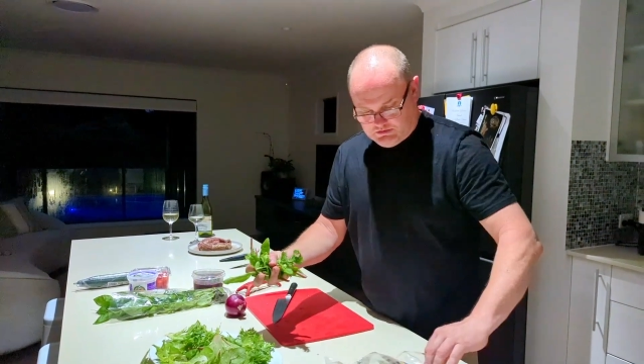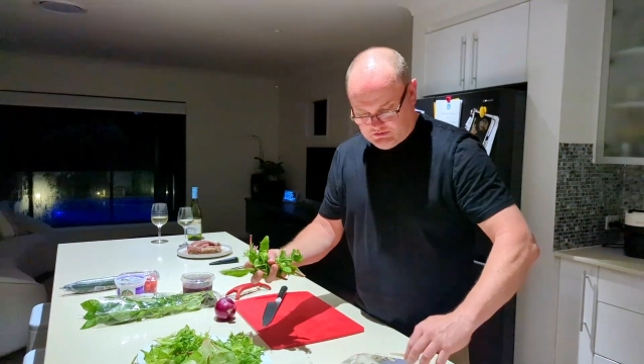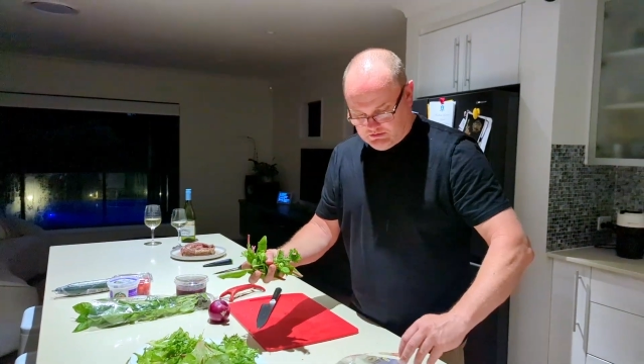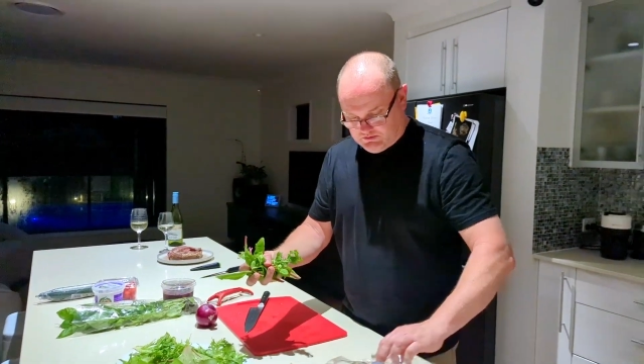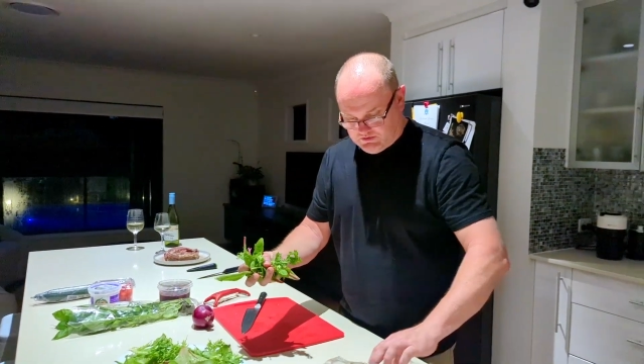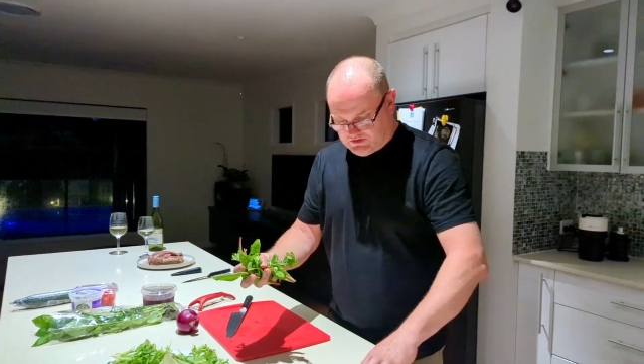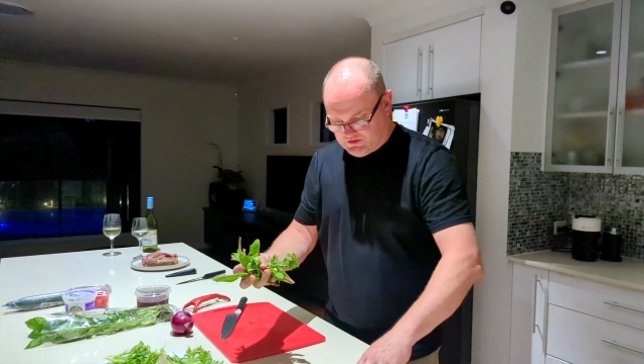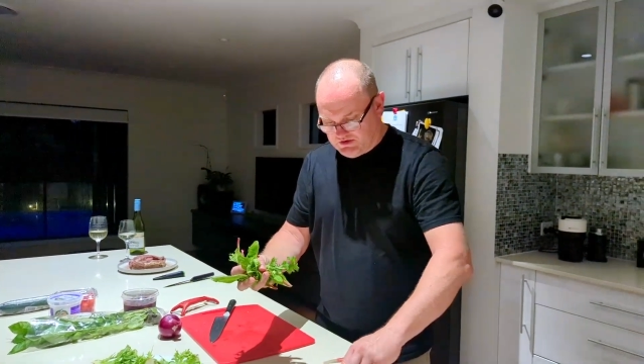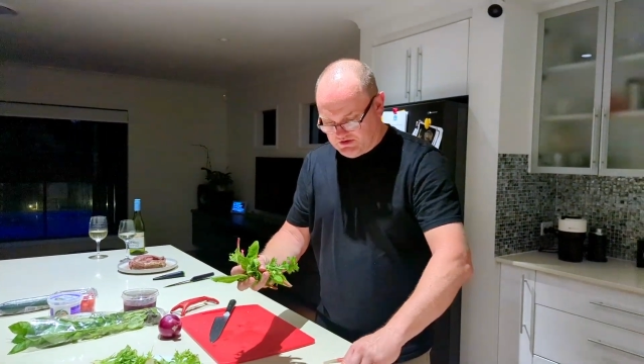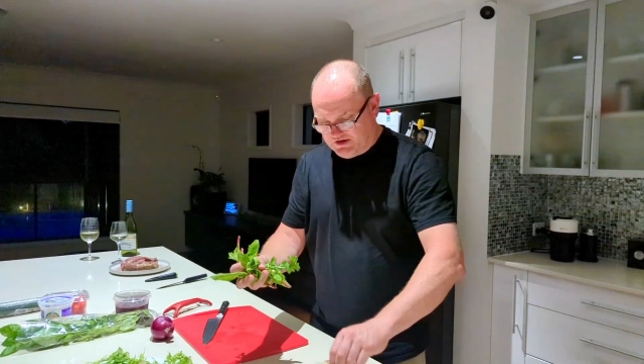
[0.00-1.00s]
The sous
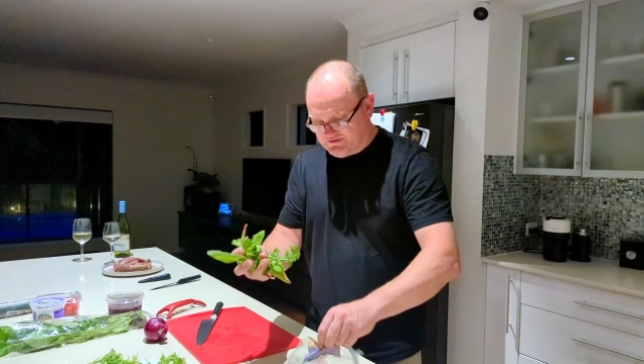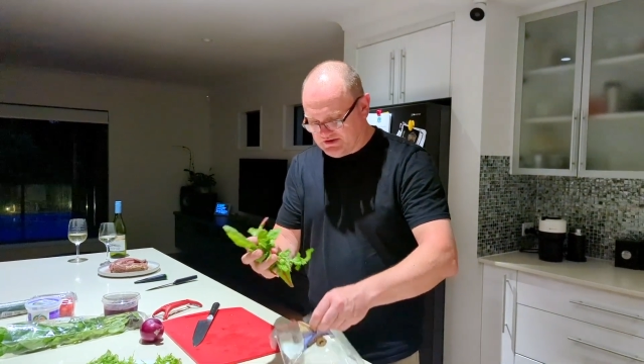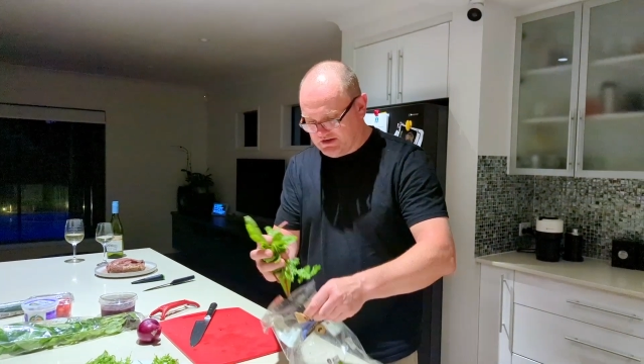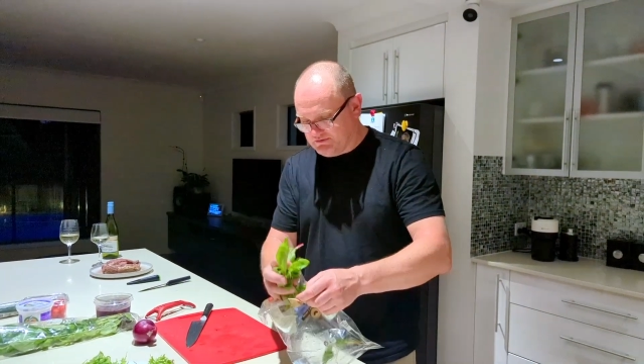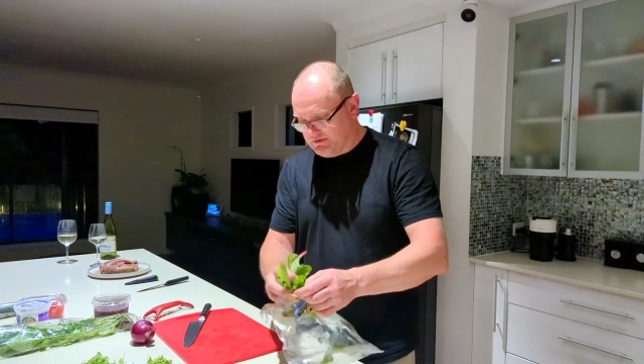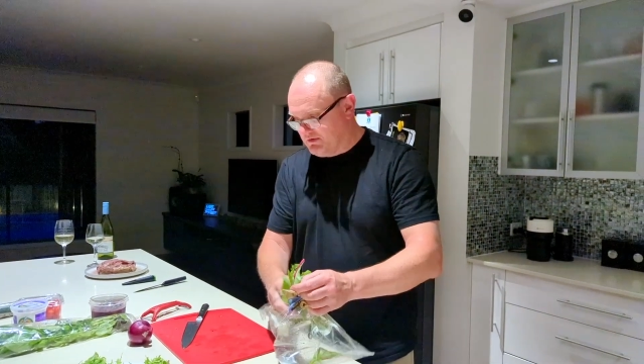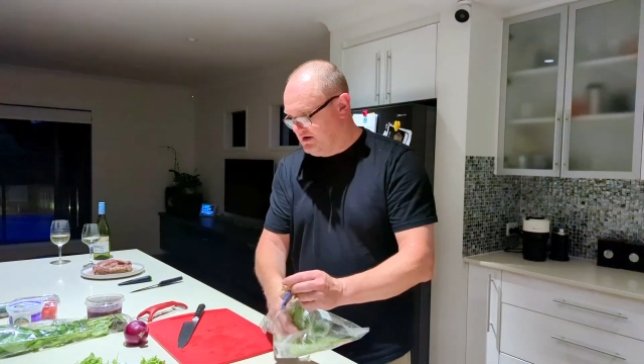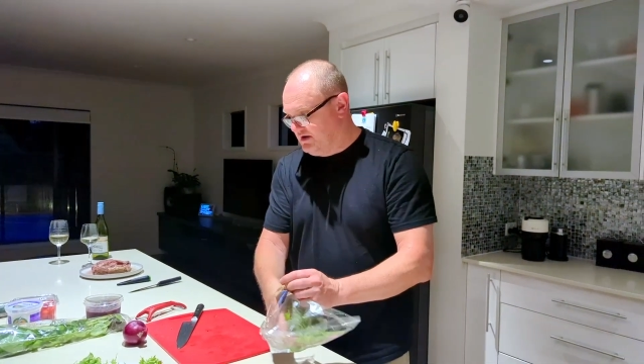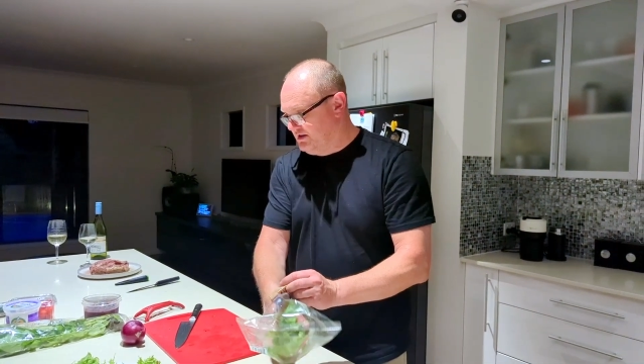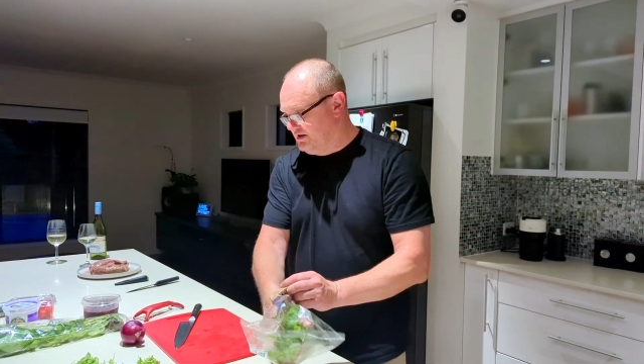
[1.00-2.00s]
chef says we won't
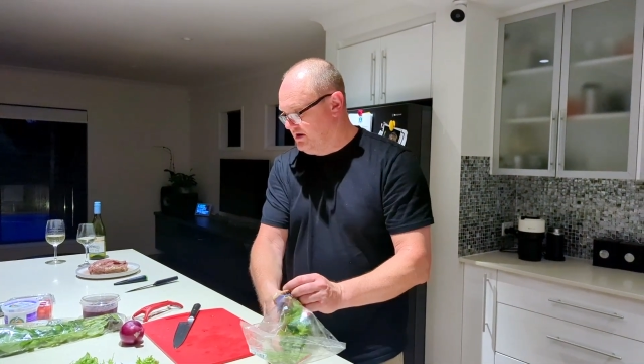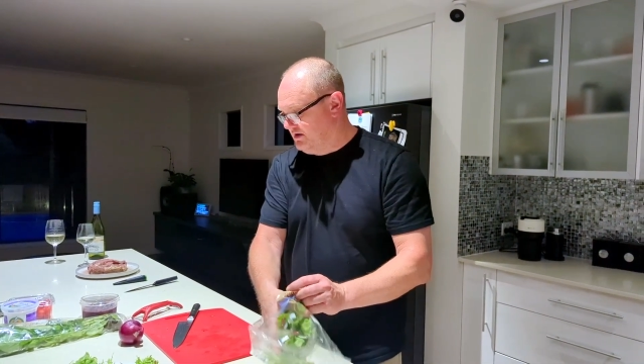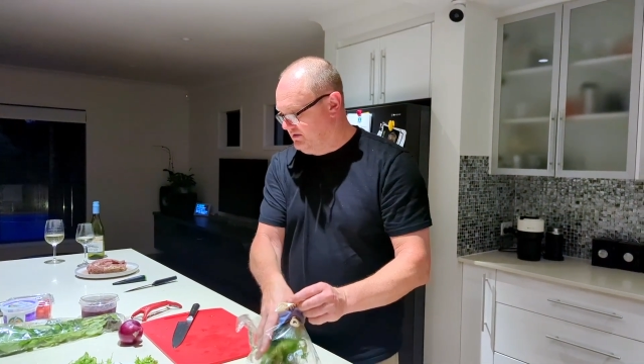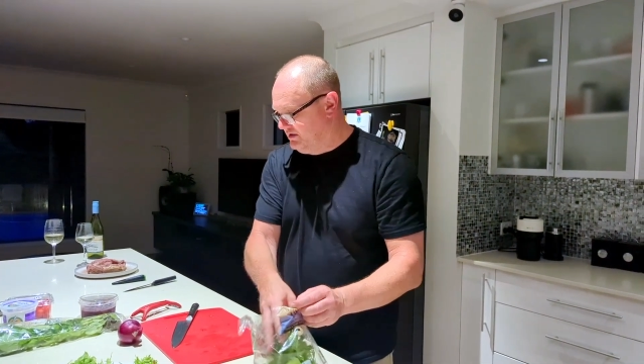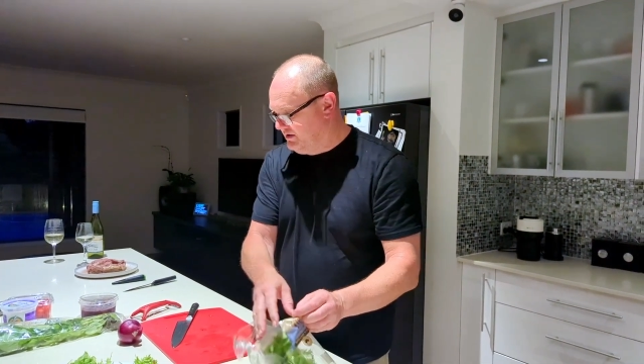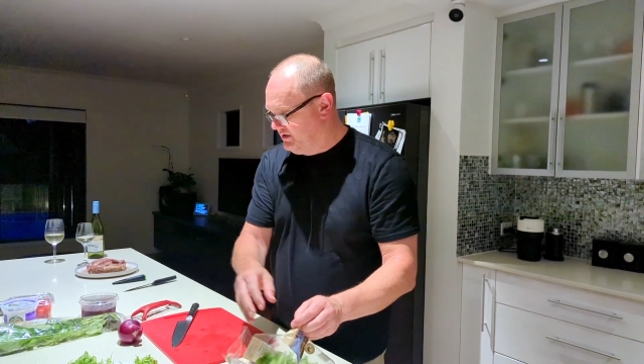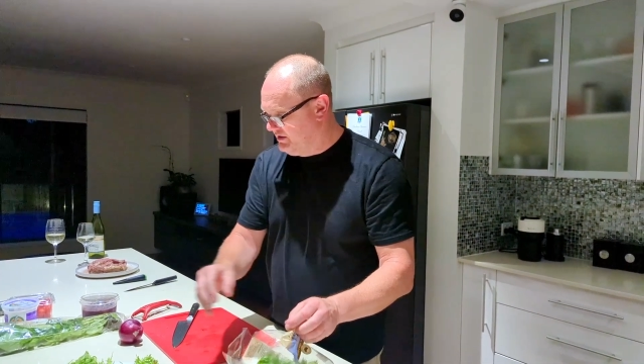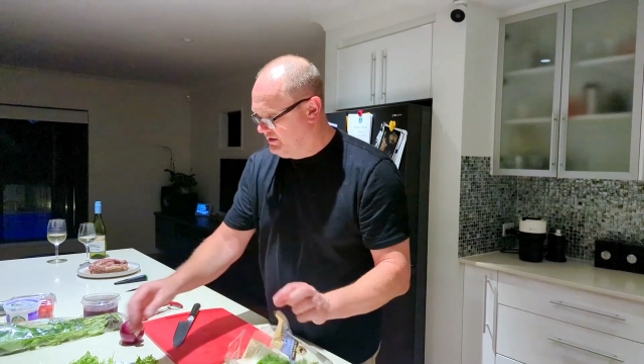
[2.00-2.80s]
need the whole lot.